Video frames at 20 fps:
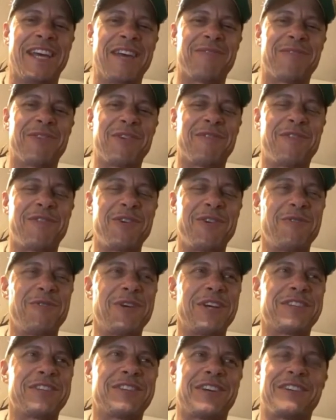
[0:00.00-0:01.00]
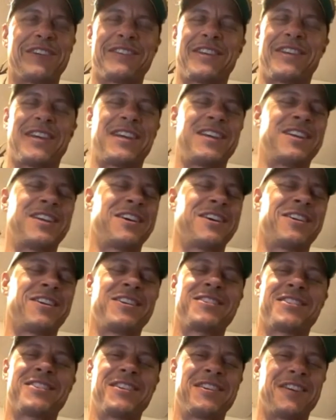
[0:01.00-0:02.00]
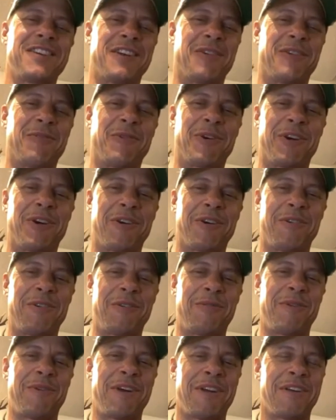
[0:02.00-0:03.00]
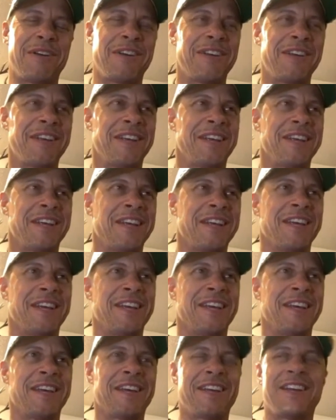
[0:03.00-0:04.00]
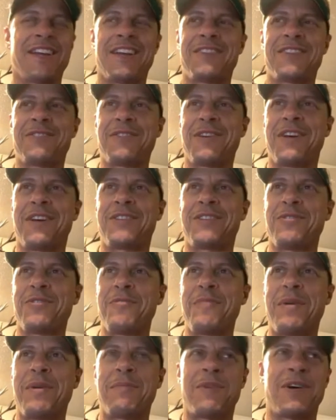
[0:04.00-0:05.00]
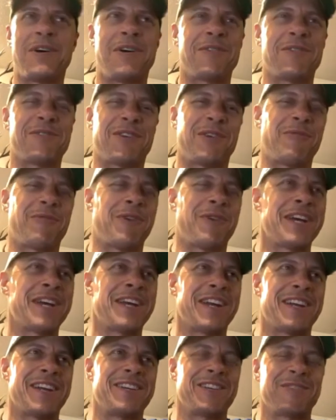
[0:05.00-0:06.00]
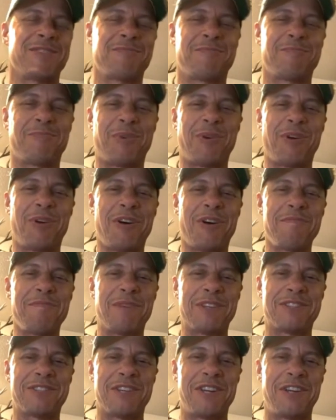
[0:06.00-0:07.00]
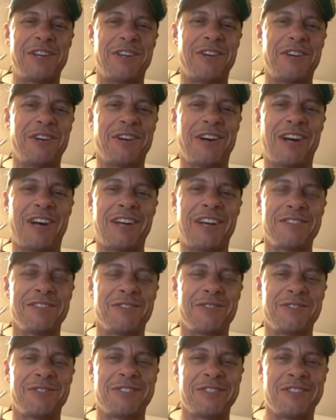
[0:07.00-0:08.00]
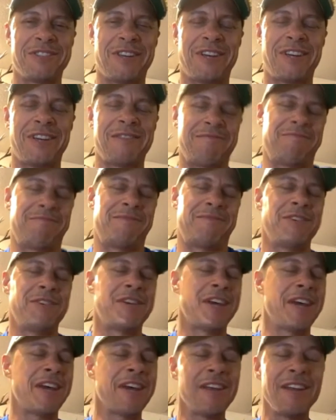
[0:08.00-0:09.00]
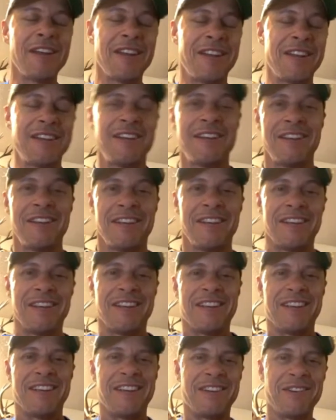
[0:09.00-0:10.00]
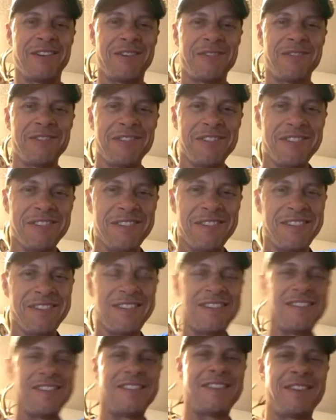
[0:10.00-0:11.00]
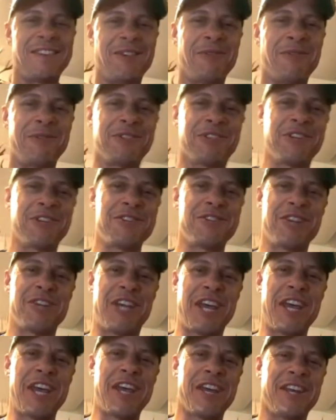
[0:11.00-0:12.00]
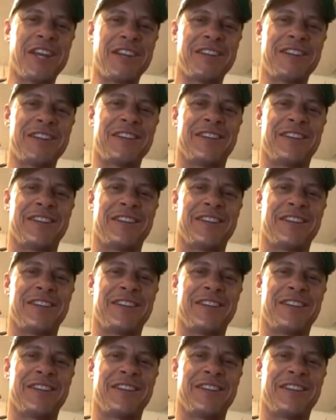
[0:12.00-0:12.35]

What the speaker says: After a few weeks, I was like, this isn't gonna work. Well, what? I told my mom, I was like, why can't I just put off my senior year of high school? She's like, you can. No one says you can't.